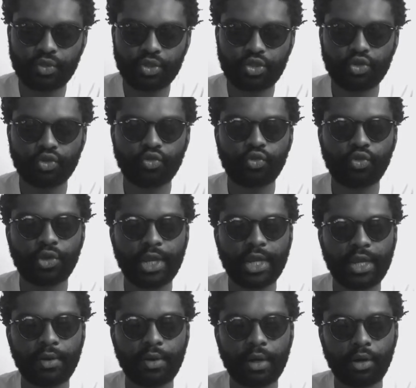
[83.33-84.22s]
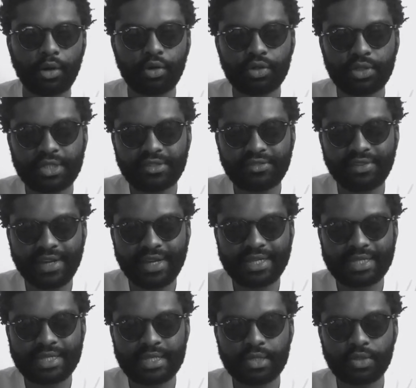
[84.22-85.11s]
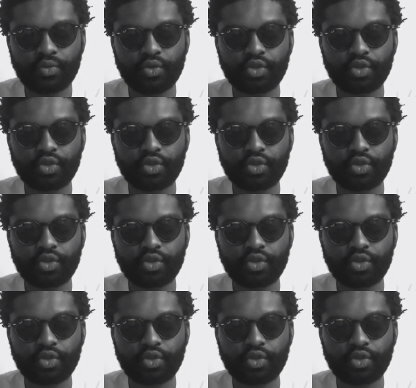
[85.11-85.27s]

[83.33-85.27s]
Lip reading: We should create our own devices,